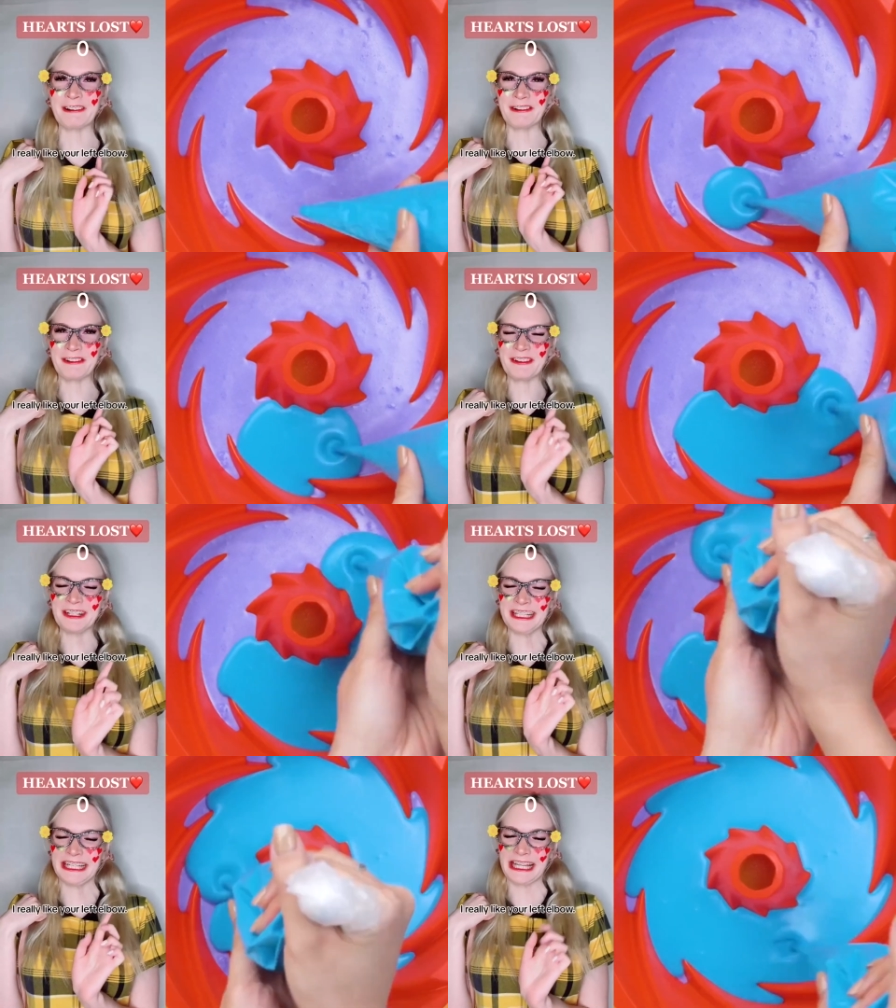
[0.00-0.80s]

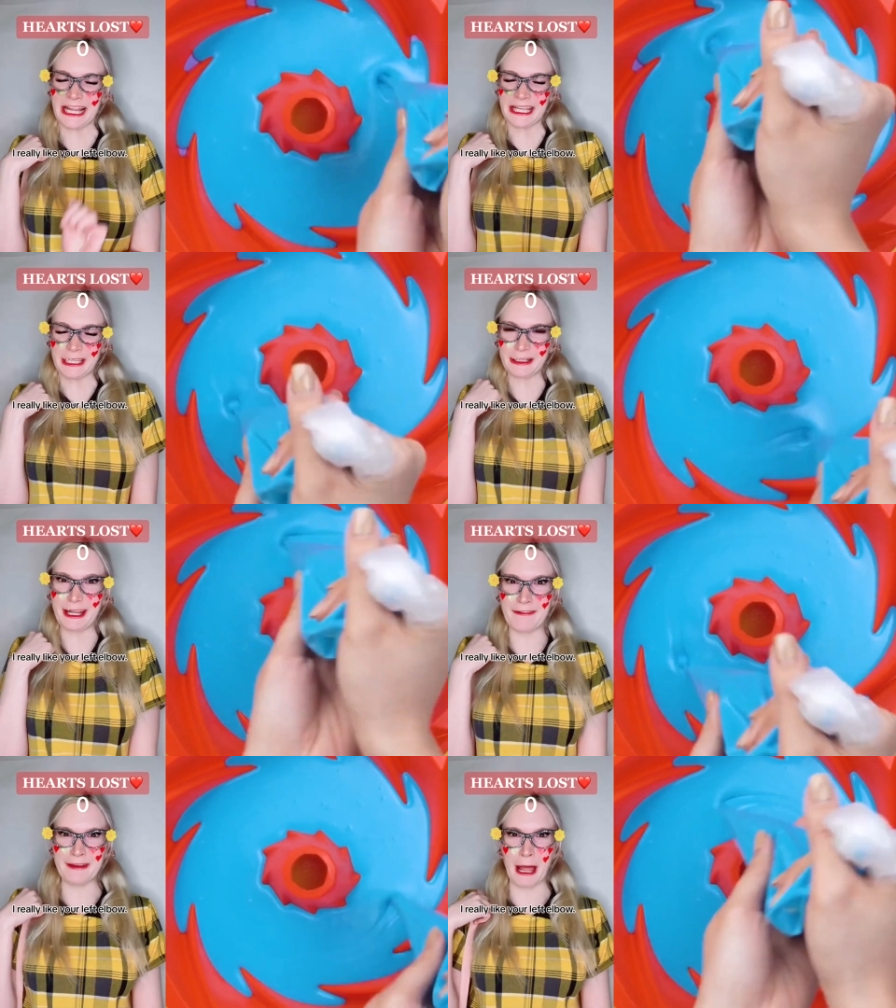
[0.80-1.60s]
really like your
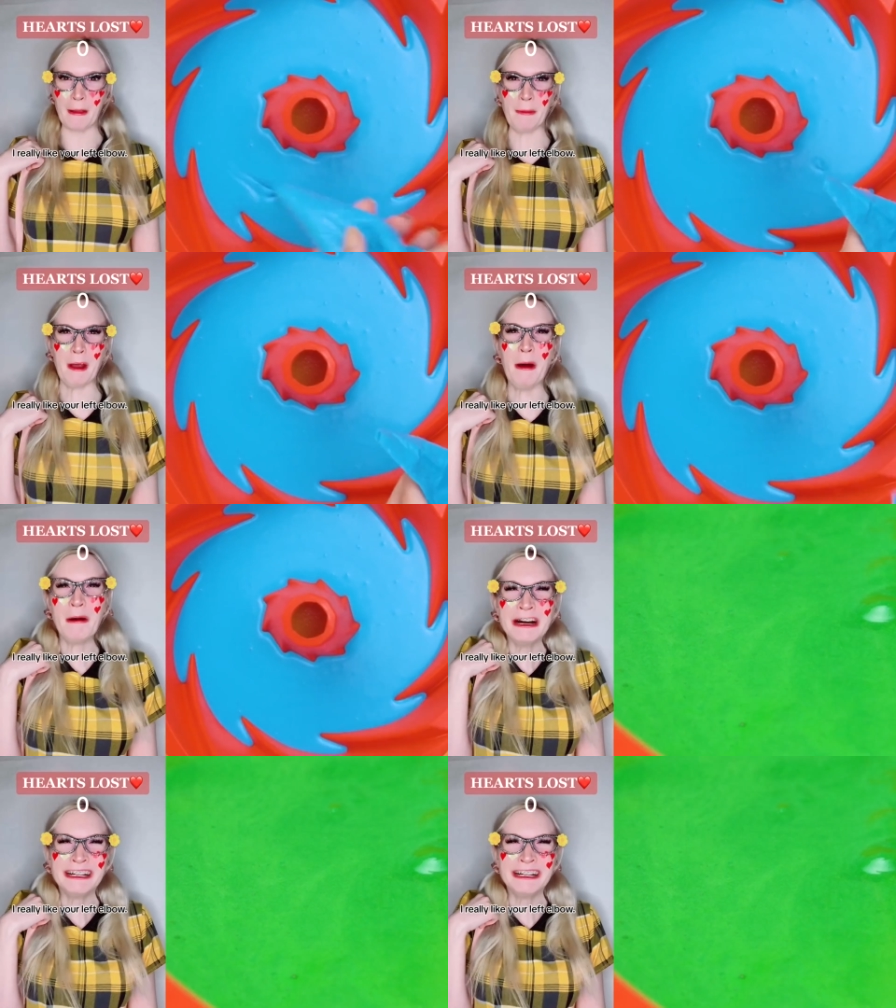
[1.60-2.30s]
left elbow.